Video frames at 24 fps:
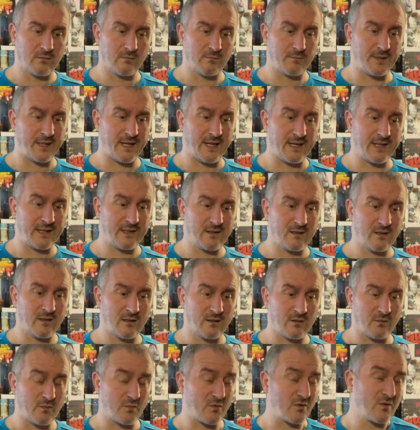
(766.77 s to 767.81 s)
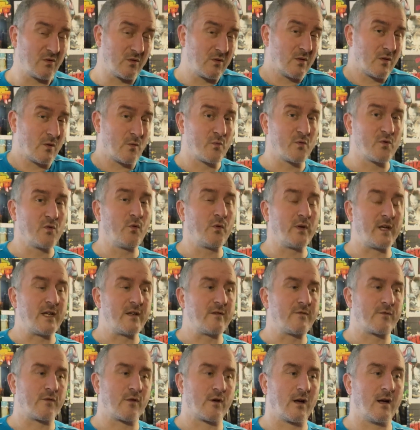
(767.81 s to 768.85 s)
behind. There was no
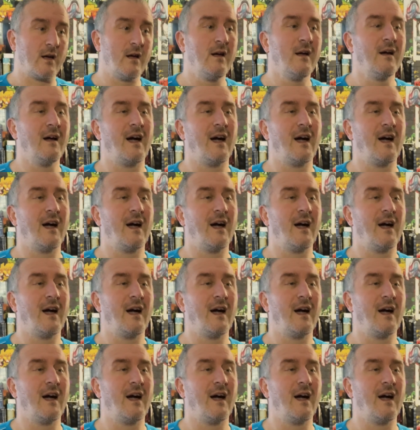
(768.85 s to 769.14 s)
need for it.